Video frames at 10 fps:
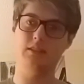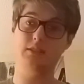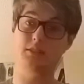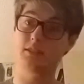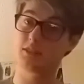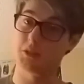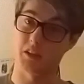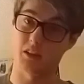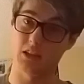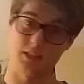Or at least Sony
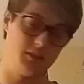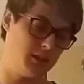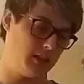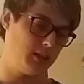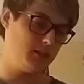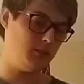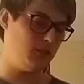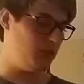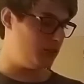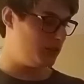thought.
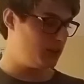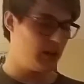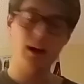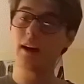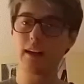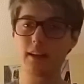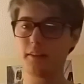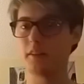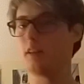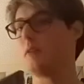I
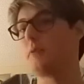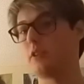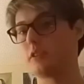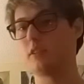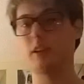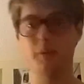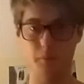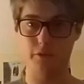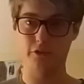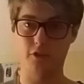personally
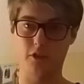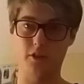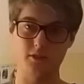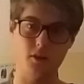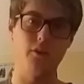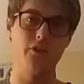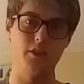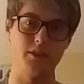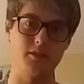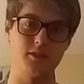prefer this over
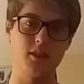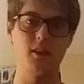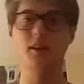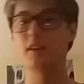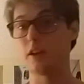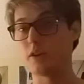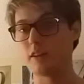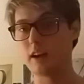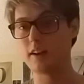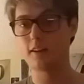this. Now you can
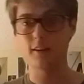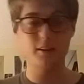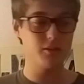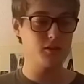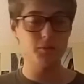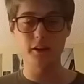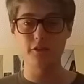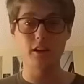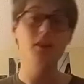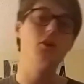argue with me over
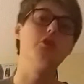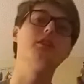it, or you